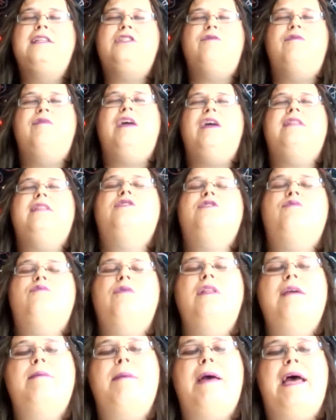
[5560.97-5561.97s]
So we've got these
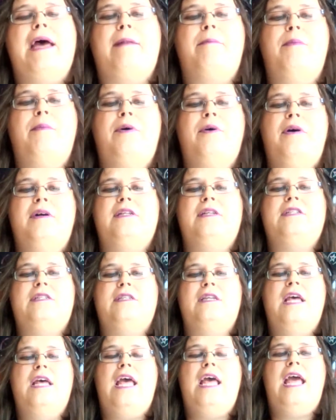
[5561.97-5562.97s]
really bad
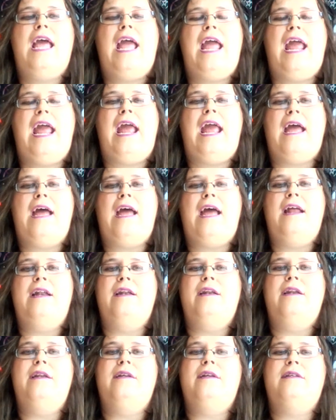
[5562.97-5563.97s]
books
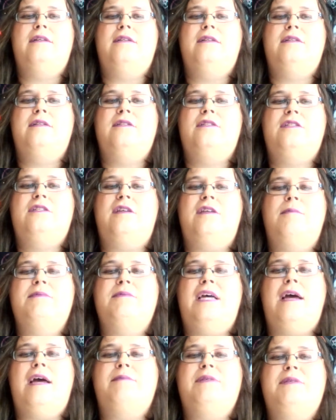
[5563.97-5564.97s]
and
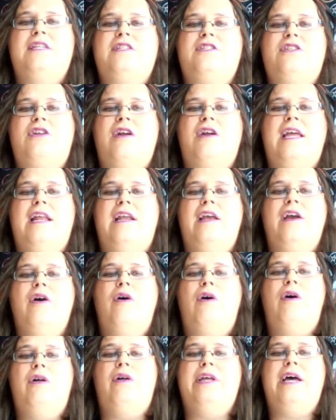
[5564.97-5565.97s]
sometimes they start getting
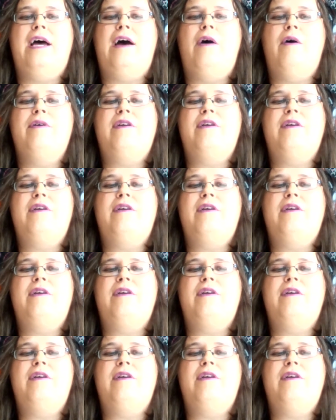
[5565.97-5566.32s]
called out.